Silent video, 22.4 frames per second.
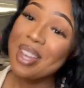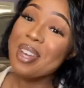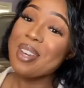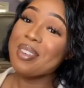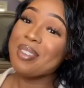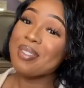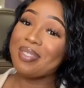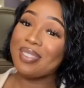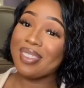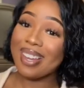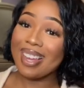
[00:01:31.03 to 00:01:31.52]

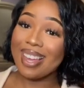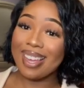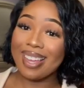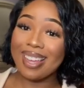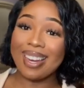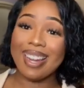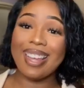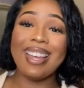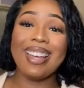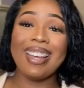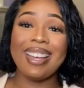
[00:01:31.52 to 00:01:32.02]
But
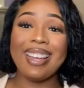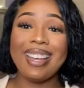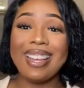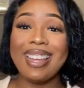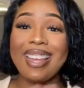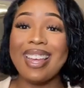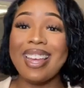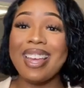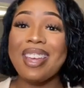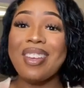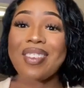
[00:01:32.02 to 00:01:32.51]

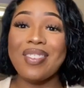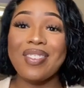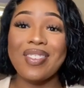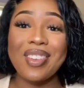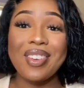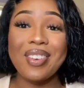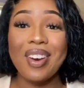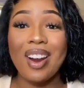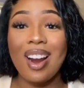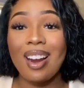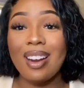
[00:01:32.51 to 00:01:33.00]
if you
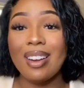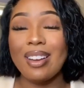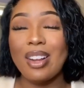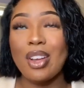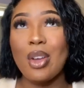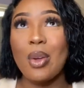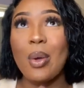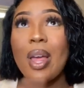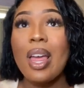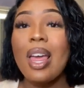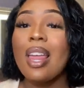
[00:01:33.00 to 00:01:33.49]
aren't
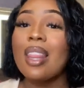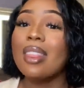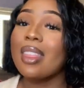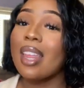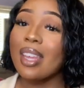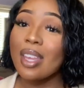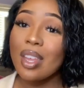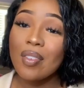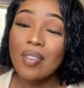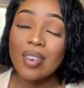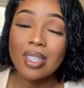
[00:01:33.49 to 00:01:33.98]
new,
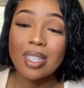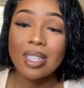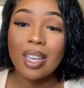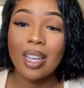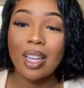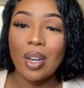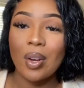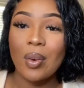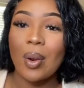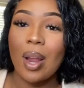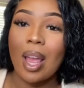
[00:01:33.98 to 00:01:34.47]
thank you for
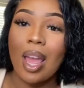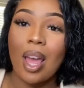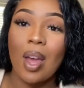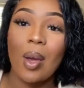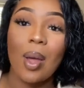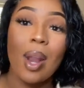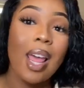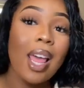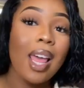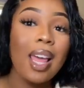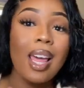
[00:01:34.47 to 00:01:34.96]
sticking around.
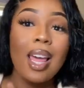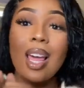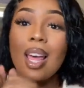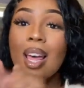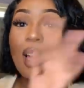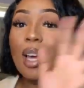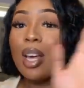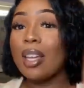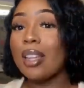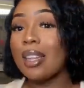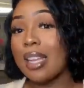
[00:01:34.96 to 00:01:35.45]

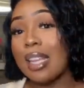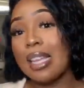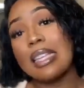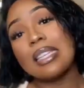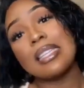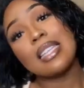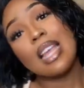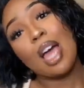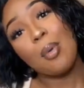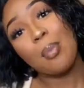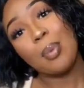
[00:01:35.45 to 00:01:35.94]
These
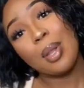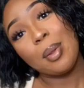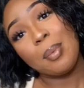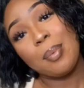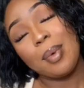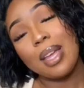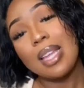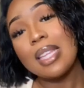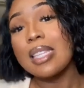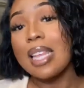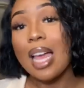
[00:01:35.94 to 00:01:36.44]
couple of
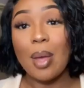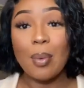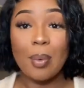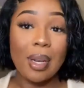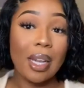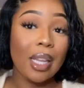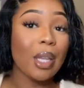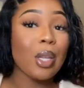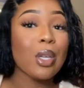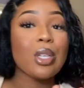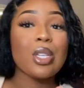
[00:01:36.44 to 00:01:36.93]
months have been a
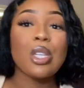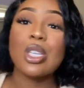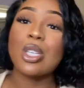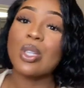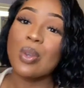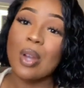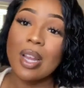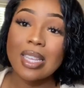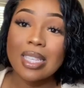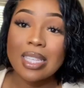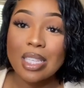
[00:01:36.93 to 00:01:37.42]
little
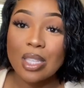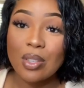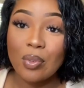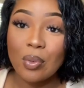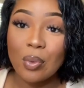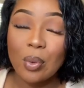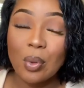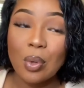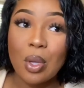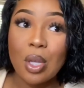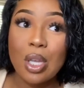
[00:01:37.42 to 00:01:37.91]

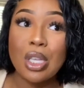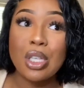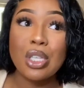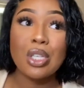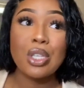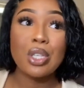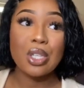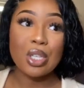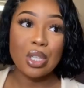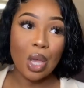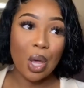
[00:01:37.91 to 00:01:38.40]
stressful,
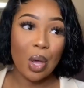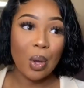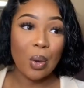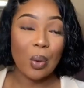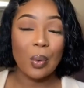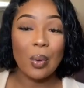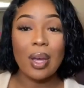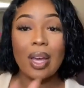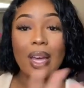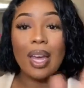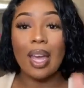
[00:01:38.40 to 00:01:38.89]
so
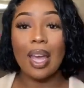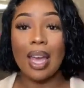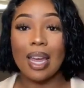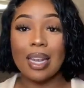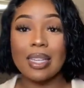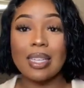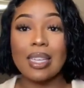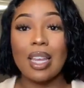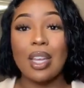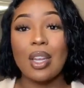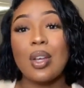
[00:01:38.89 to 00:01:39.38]
I had
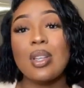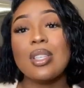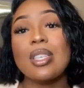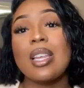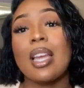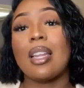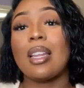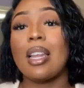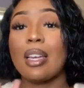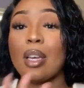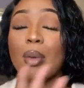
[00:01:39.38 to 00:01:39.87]
to, take
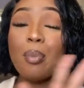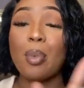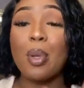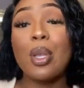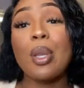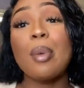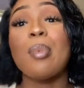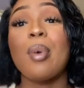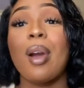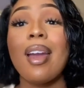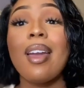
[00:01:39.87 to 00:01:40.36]
like a beauty
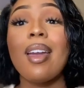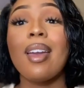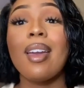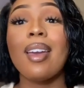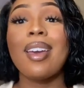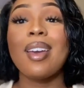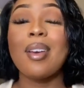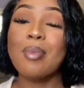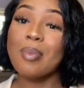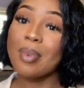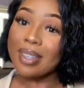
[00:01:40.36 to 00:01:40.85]
break.
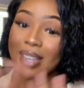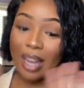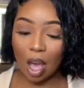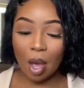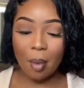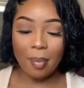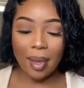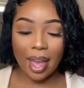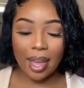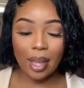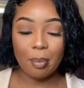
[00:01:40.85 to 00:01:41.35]
But now I'm
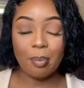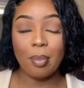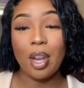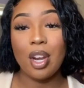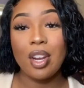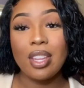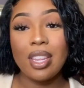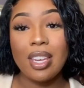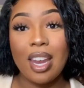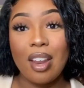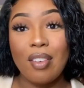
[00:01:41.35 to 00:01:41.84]
back, better
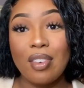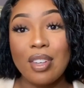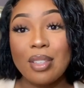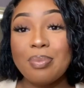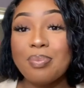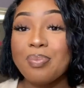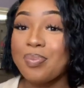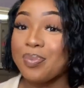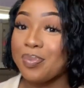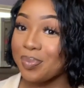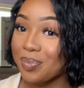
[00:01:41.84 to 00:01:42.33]
than ever.
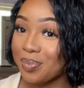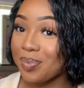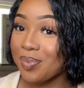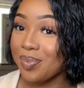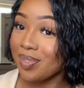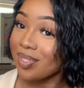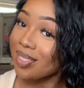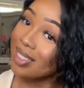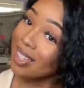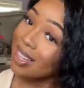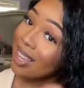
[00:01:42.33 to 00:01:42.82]

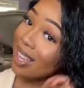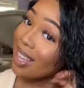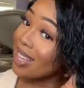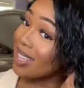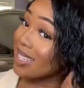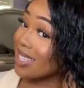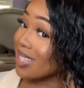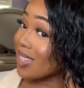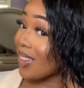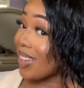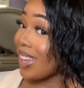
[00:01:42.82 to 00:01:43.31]

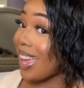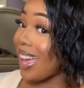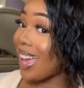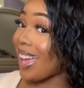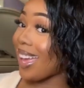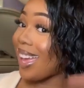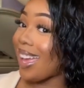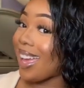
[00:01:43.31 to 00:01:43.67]
So yeah,